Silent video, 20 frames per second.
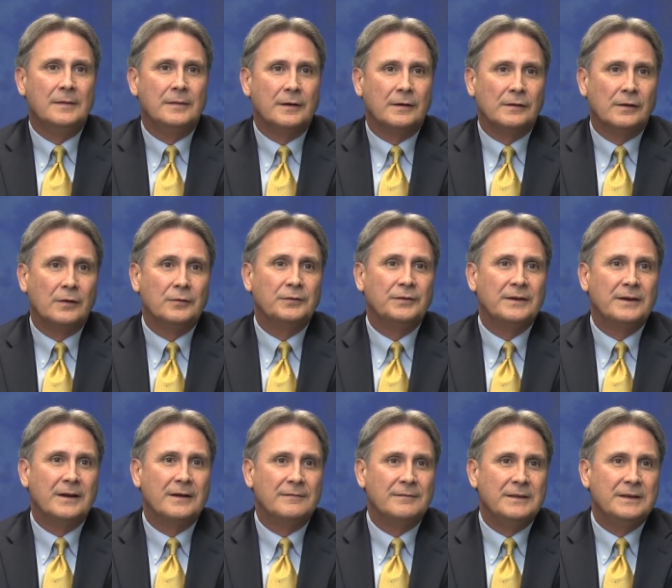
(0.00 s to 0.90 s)
The
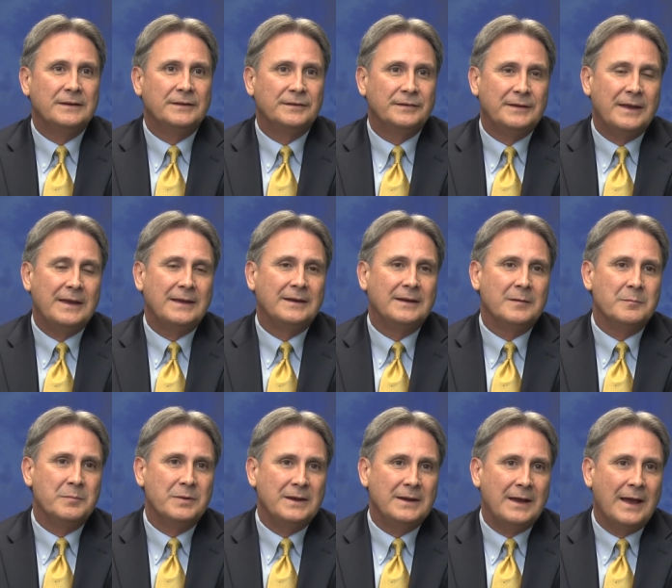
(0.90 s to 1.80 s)
closing of the estate
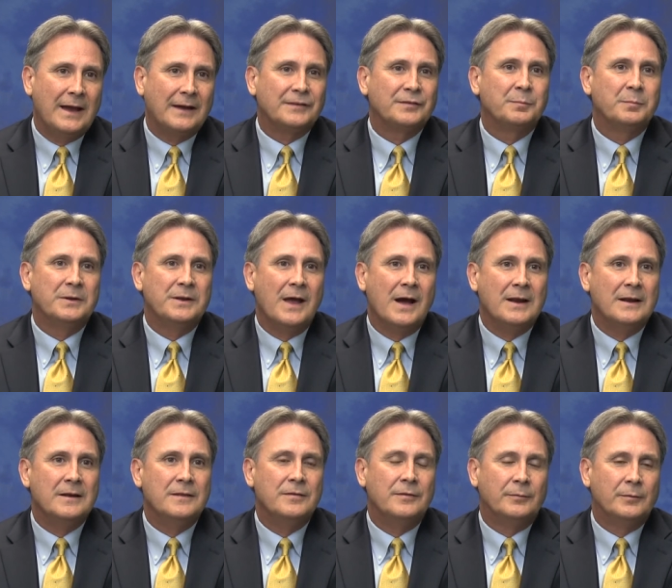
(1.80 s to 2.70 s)
can be
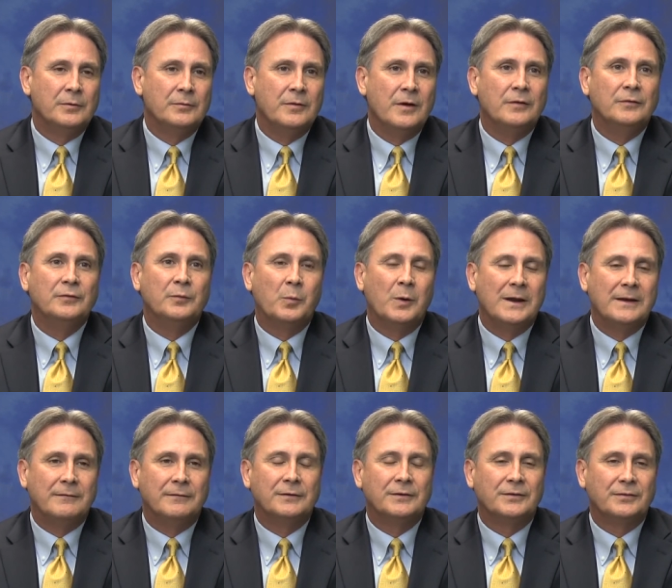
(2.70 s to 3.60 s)
expedited through those
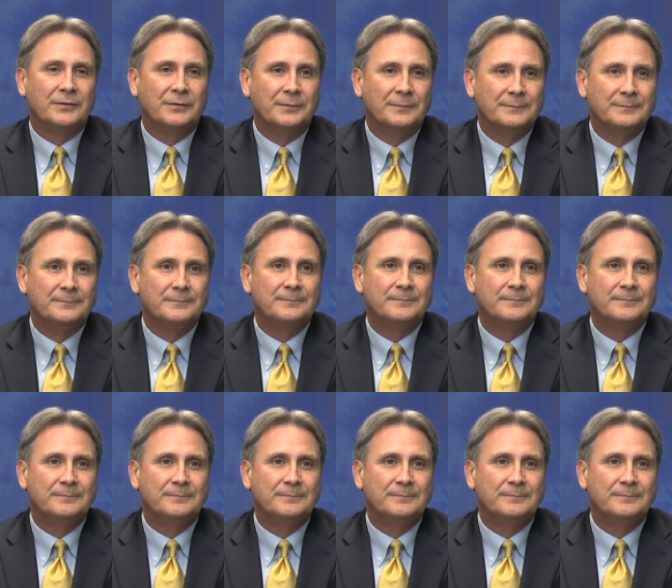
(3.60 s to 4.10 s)
waivers.